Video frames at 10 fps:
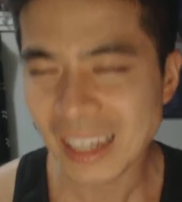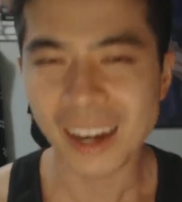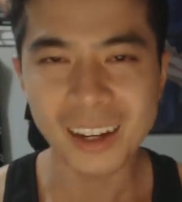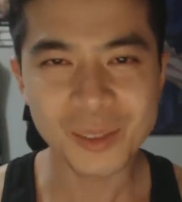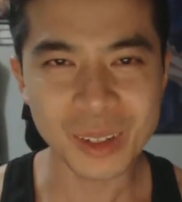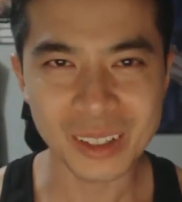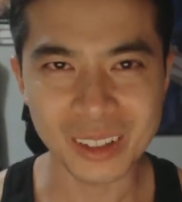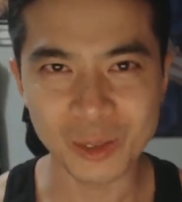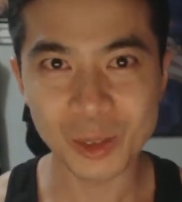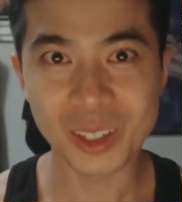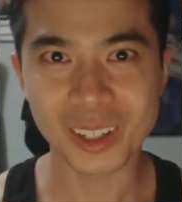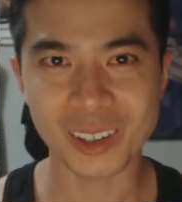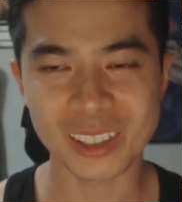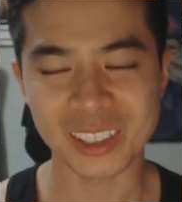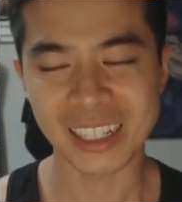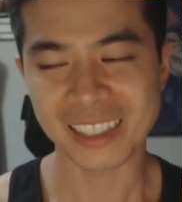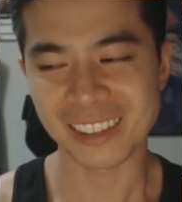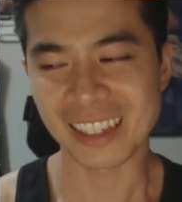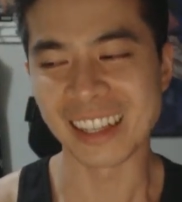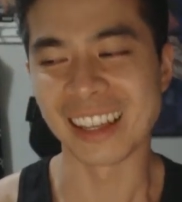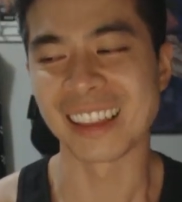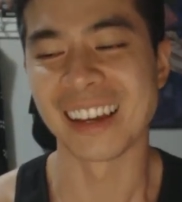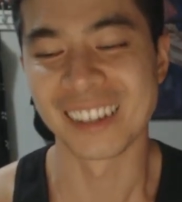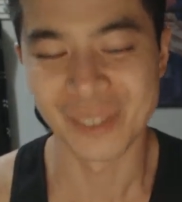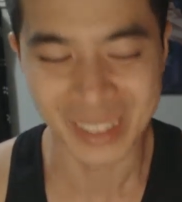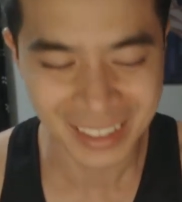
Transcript: yeah, I didn't want to ruin her concentration or anything like that.